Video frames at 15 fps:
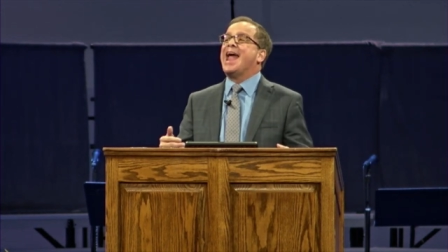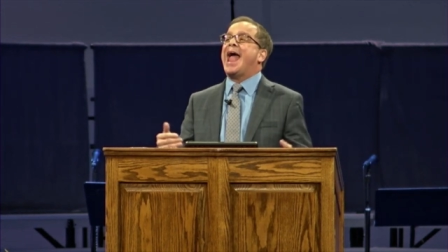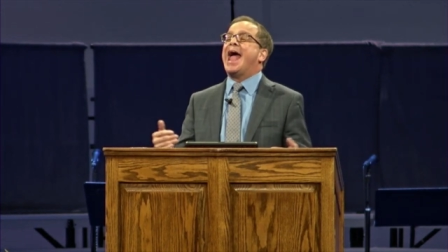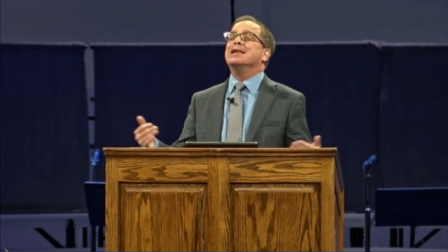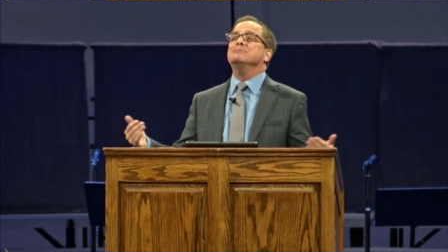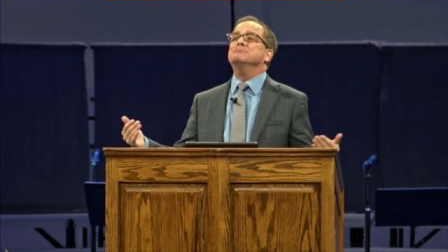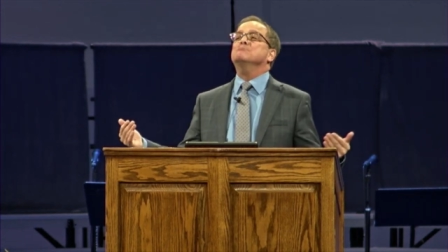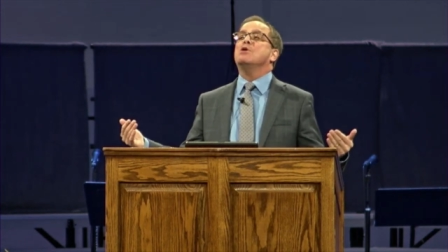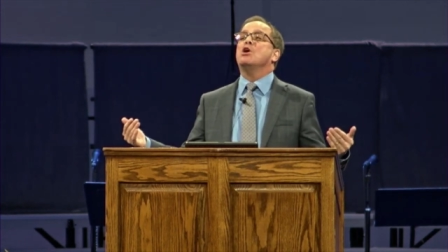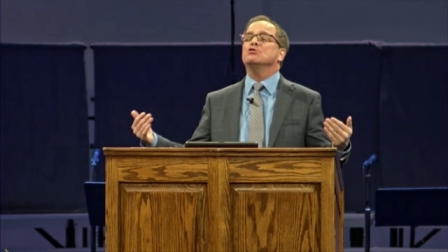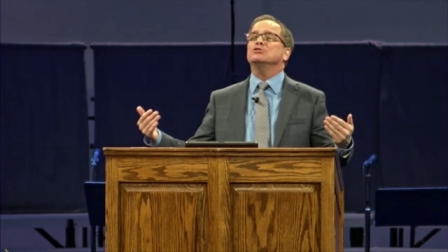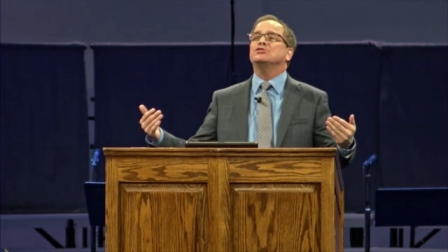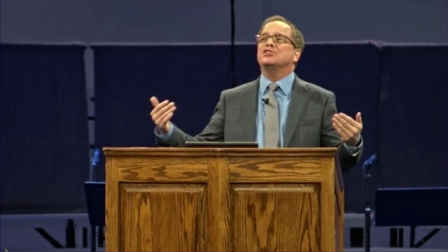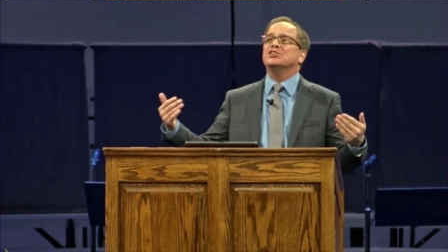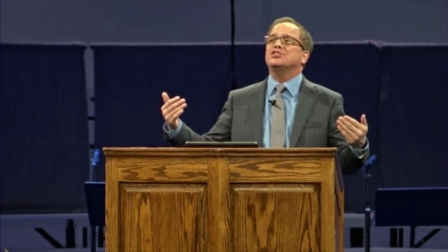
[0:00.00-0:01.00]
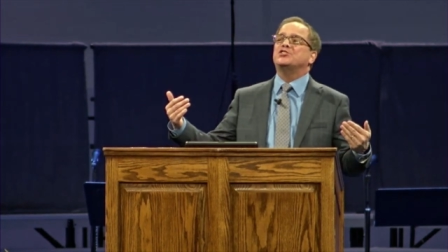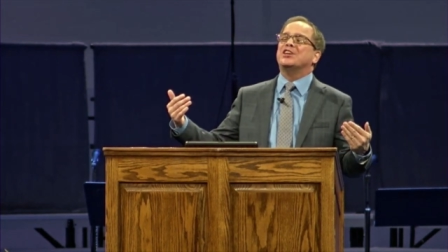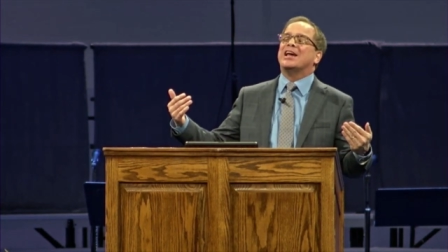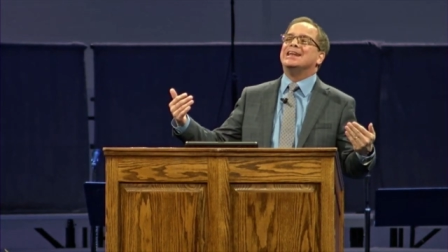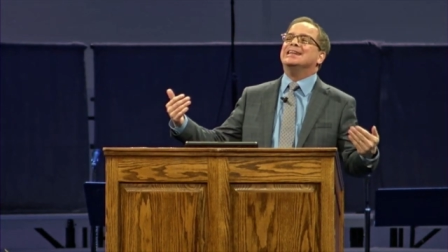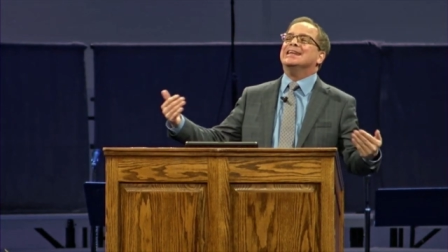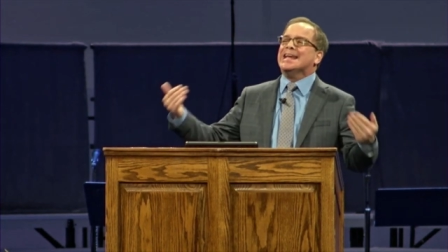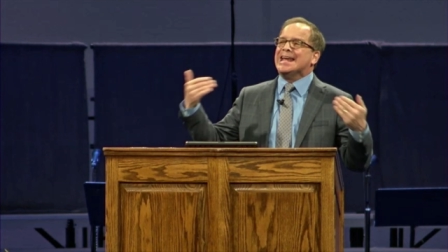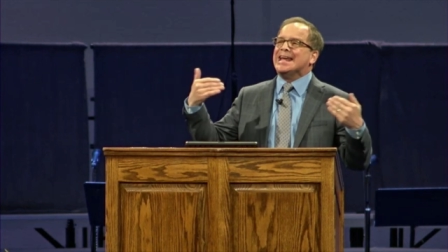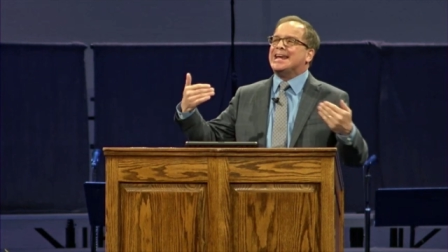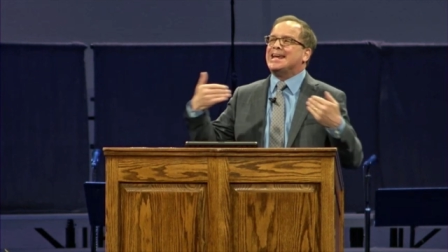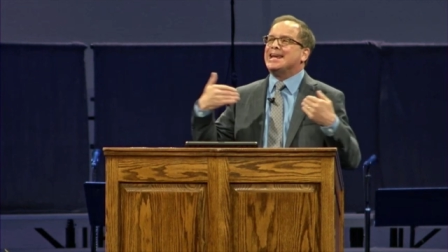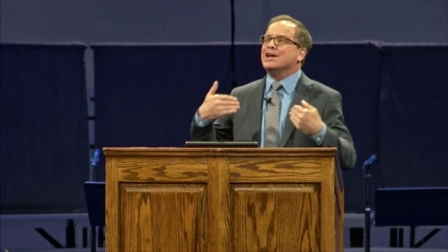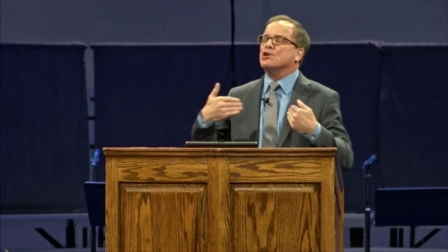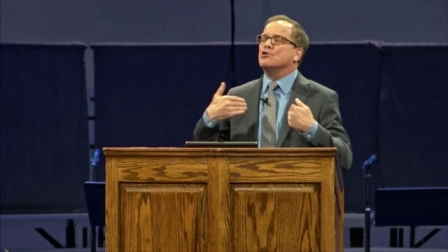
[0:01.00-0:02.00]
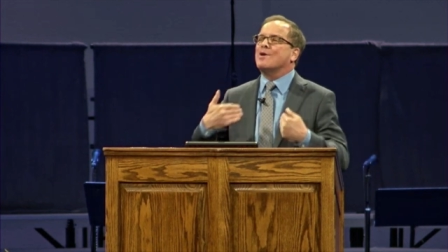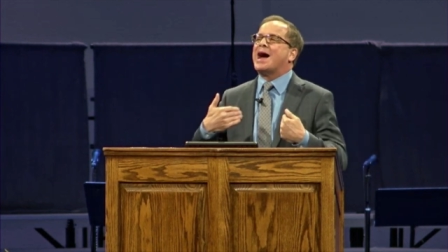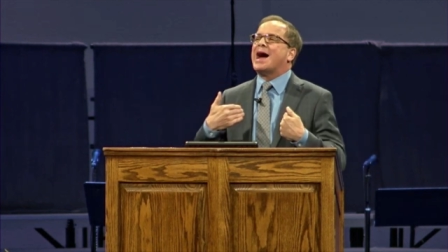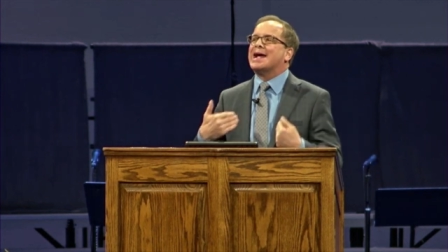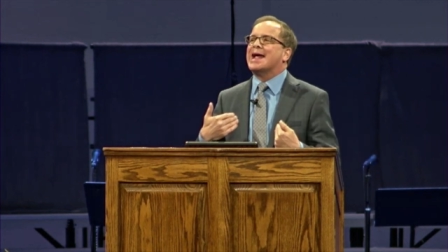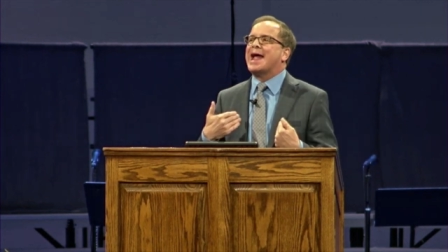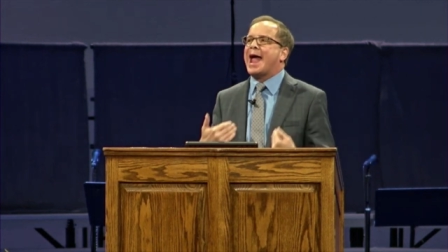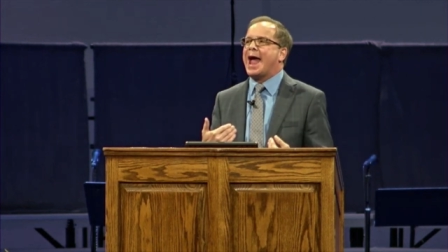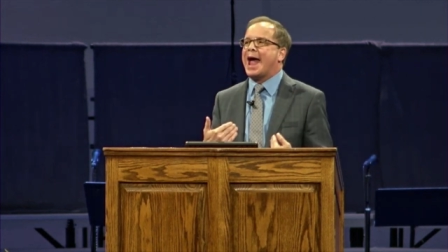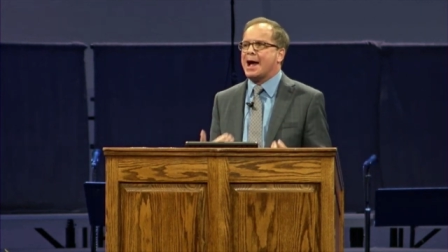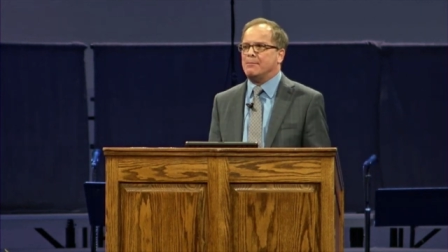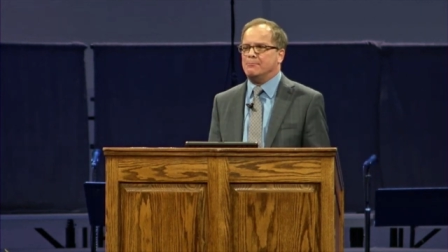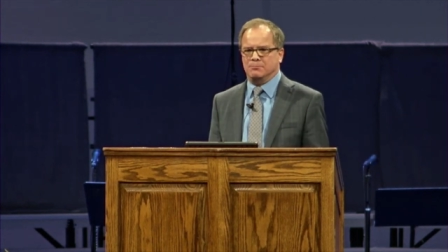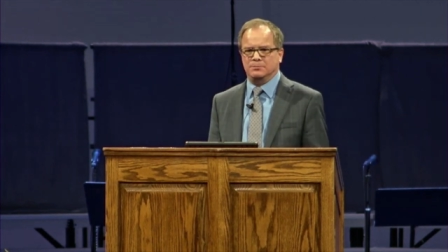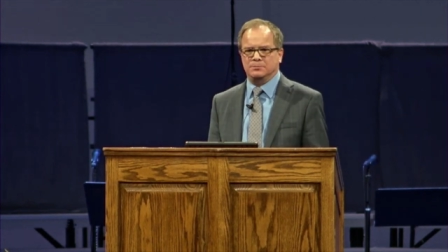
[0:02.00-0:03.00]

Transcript: And Moses said, Here I am.